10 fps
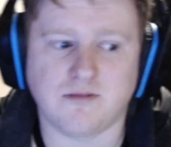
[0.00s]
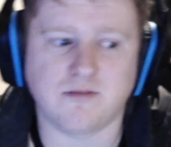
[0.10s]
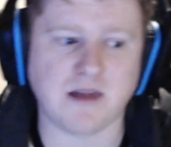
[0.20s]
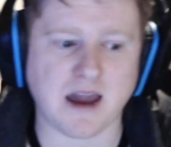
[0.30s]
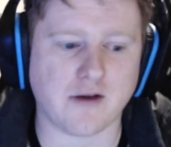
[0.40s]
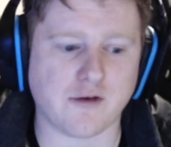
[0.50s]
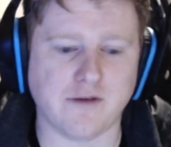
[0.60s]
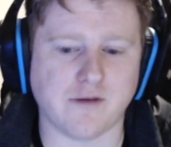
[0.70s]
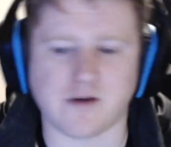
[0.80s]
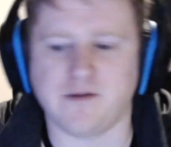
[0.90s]
category
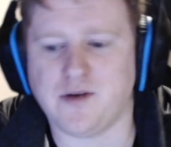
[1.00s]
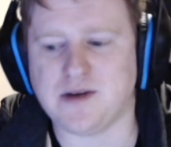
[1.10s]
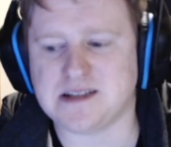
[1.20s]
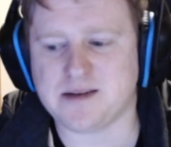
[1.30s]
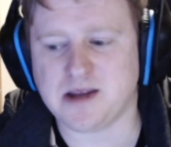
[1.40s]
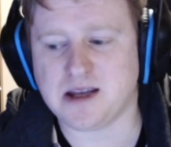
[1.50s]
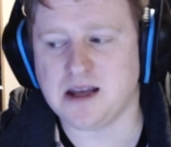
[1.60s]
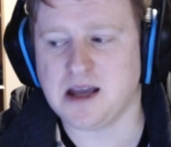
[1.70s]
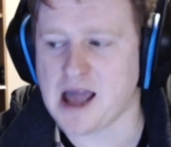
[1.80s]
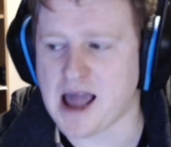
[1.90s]
for reviewing something,
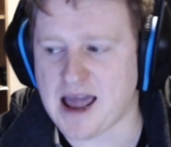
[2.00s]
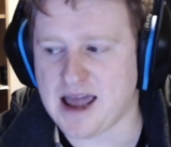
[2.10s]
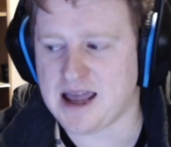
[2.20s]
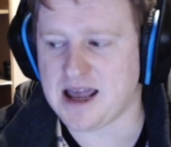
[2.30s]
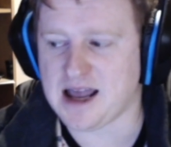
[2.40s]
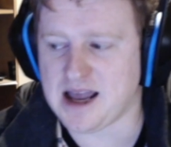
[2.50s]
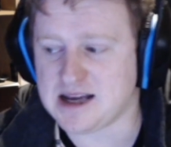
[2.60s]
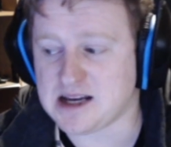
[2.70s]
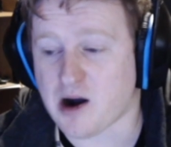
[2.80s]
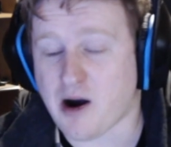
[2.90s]
and